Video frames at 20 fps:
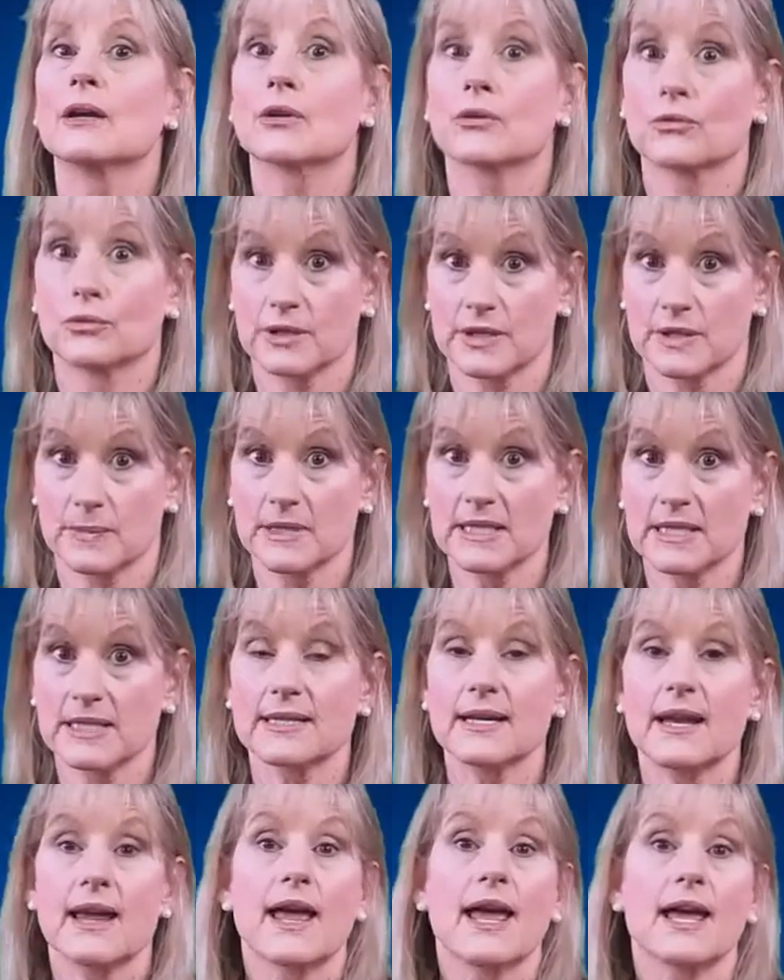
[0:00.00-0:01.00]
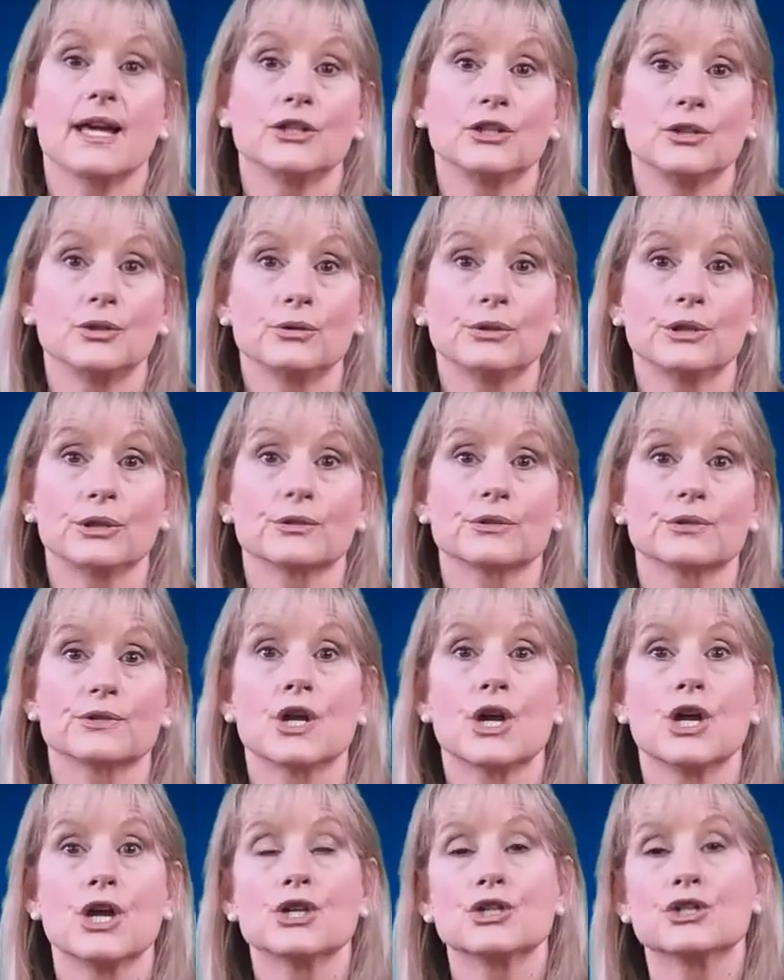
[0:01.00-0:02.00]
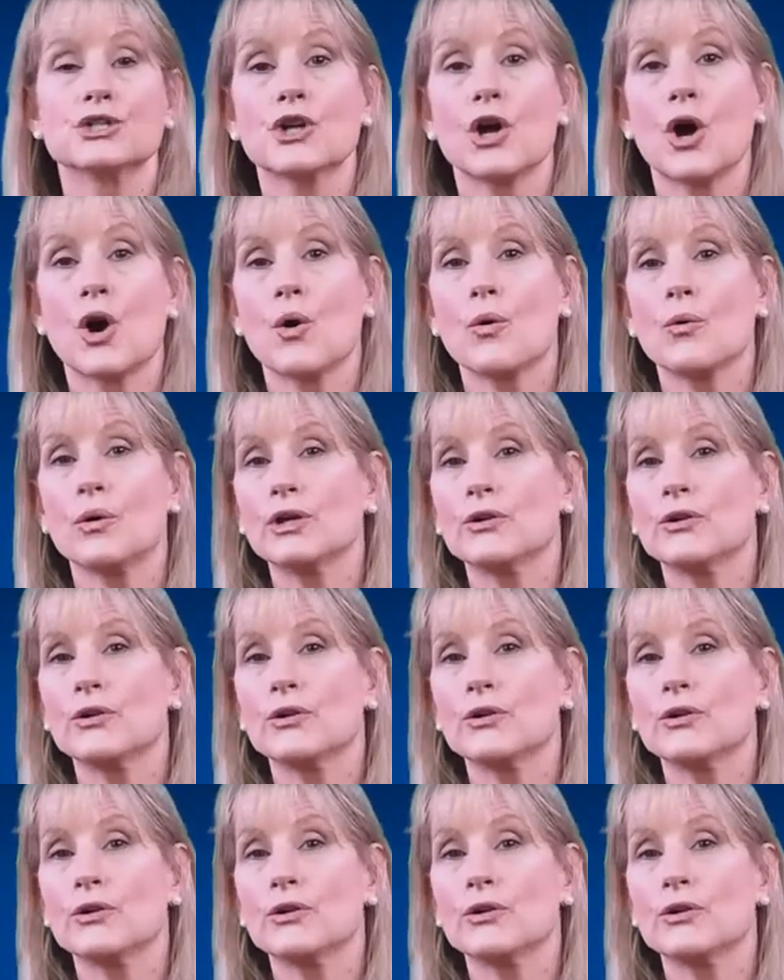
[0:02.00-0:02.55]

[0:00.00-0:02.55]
Christmas and New Year's. So